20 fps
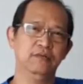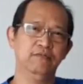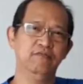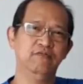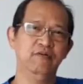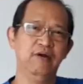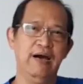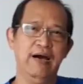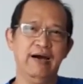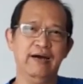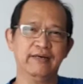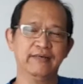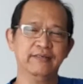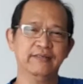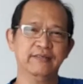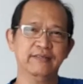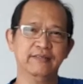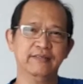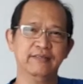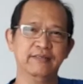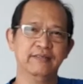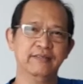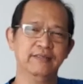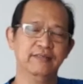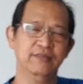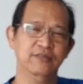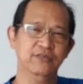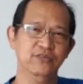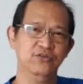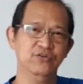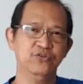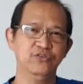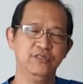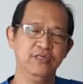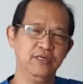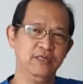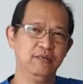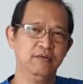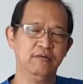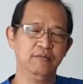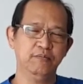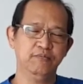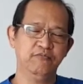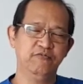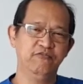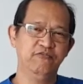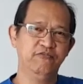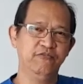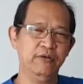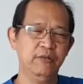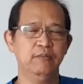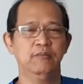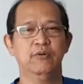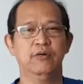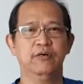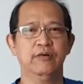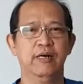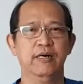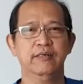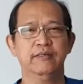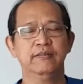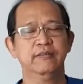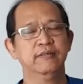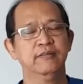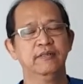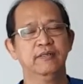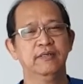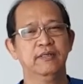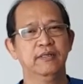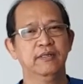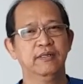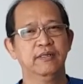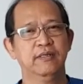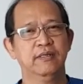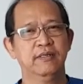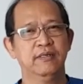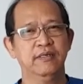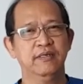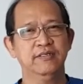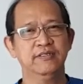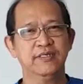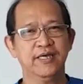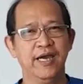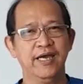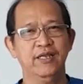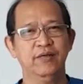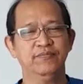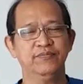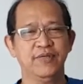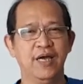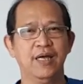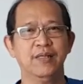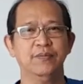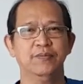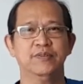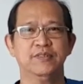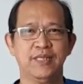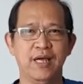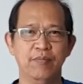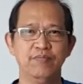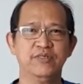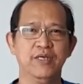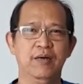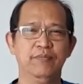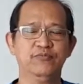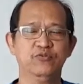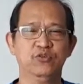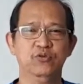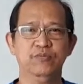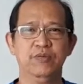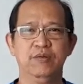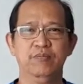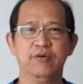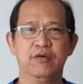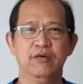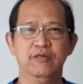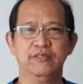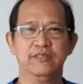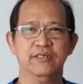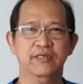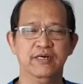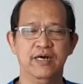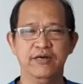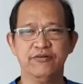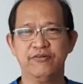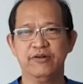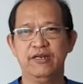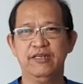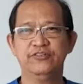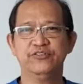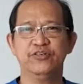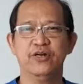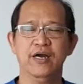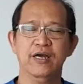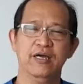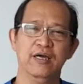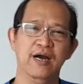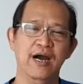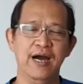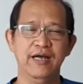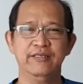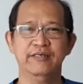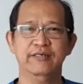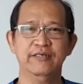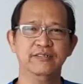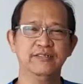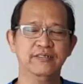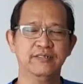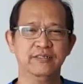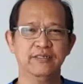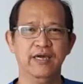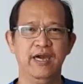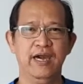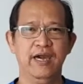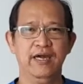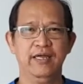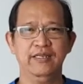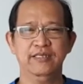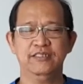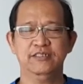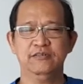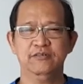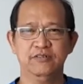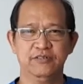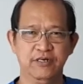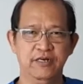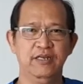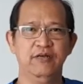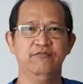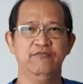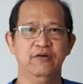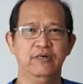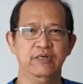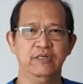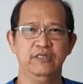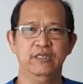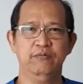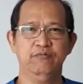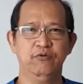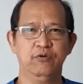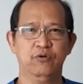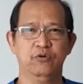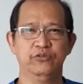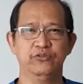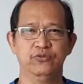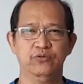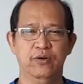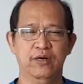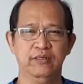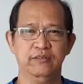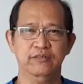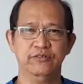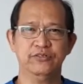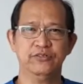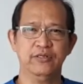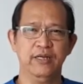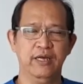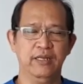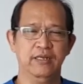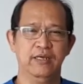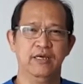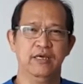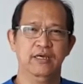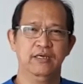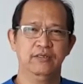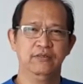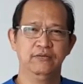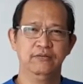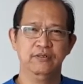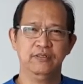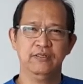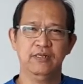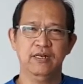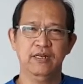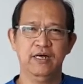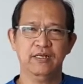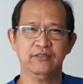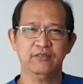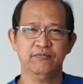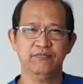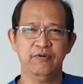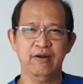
vlog using Filmora is kind of thumbs up to me, because I really tried others and it's really very difficult to understand. You need a lot of